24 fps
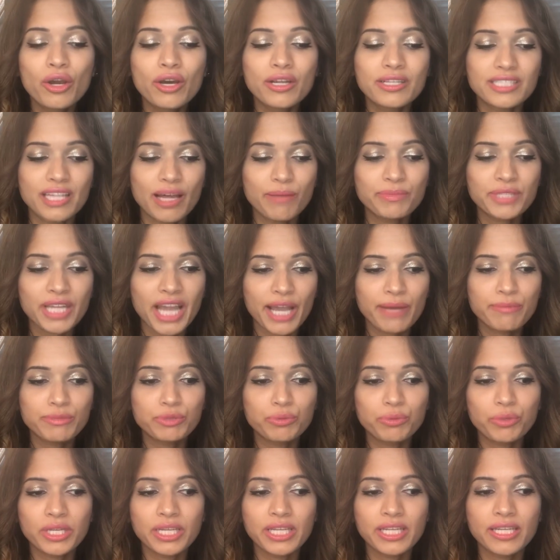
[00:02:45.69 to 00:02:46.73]
Sometimes
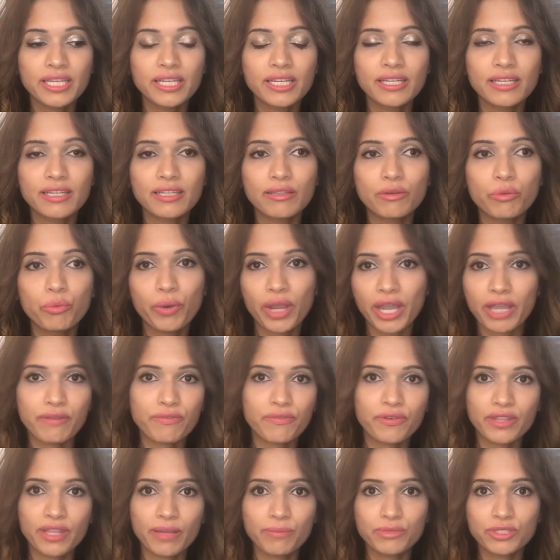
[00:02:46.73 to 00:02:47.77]
we wait
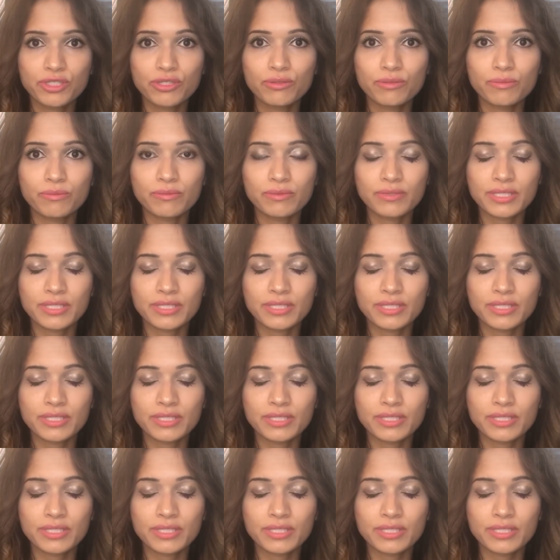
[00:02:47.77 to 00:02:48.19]
for them to